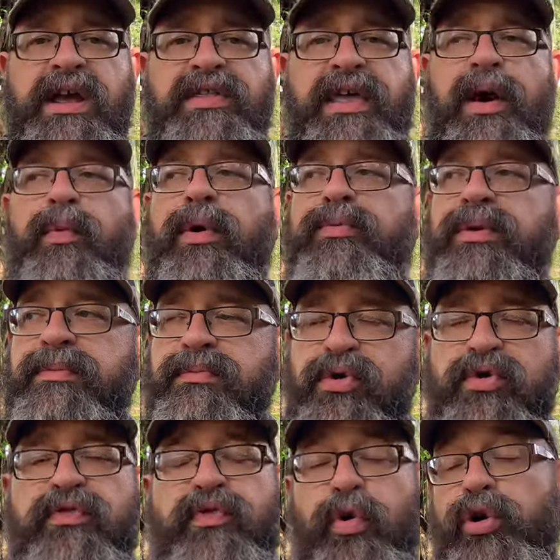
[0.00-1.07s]
that when we
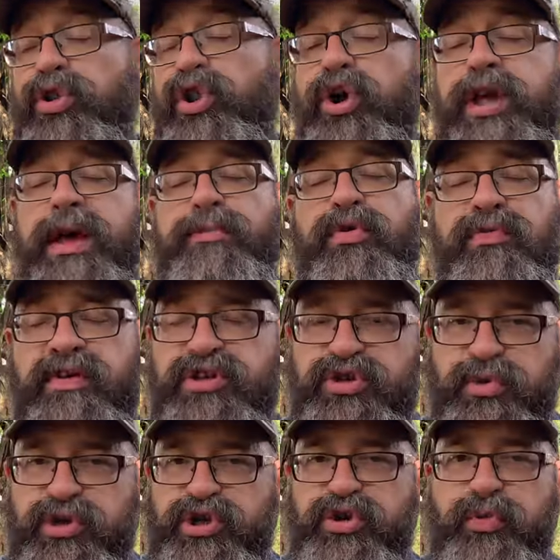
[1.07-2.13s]
move or look at moving
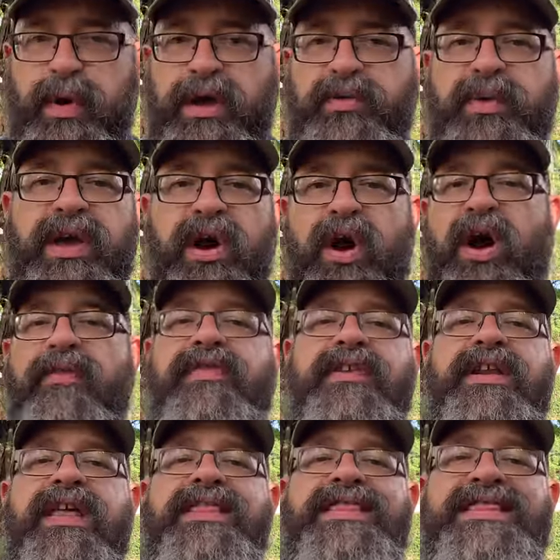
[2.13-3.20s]
to a new one, we
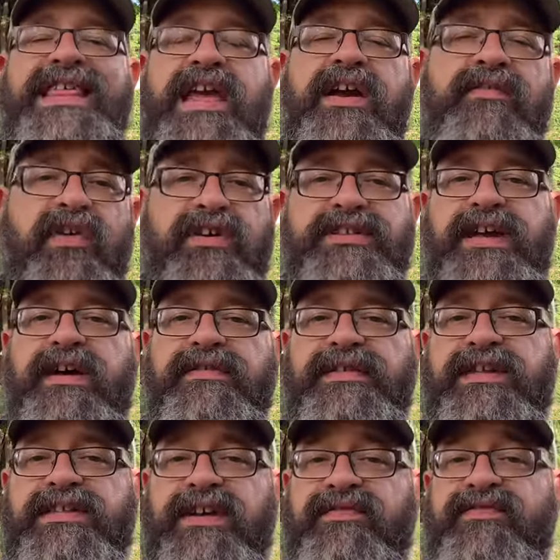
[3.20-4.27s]
often think of ourselves
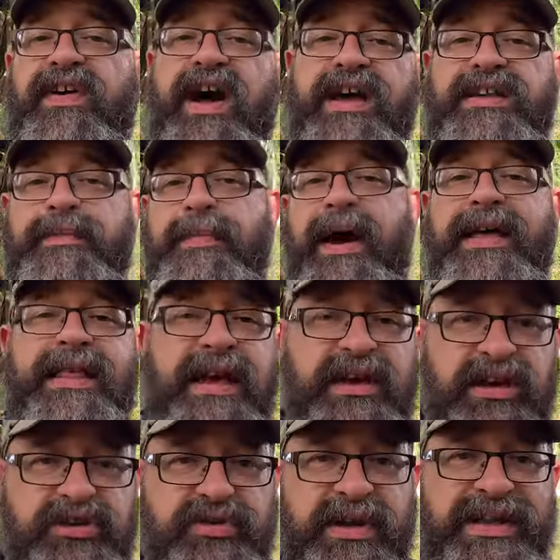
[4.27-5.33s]
as confined by that
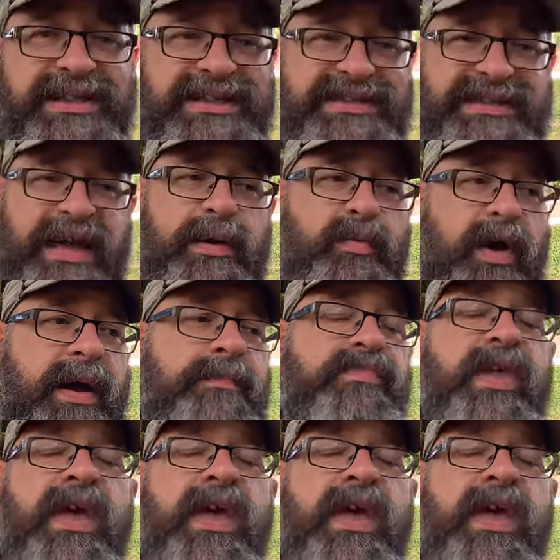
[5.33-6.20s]
country in the same way